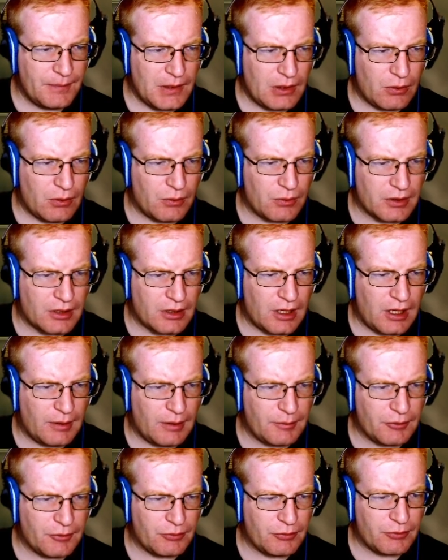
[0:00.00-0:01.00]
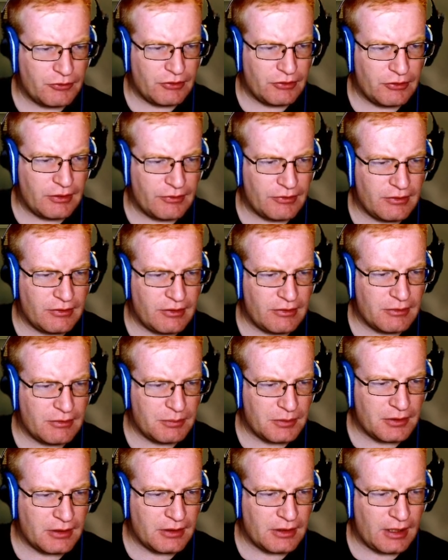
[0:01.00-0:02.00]
or commerce, which gives
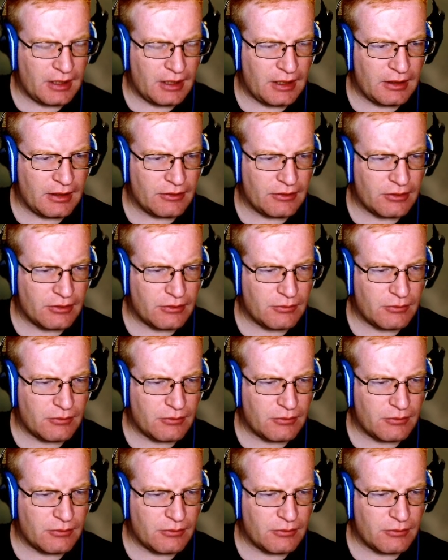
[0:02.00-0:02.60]
discipline and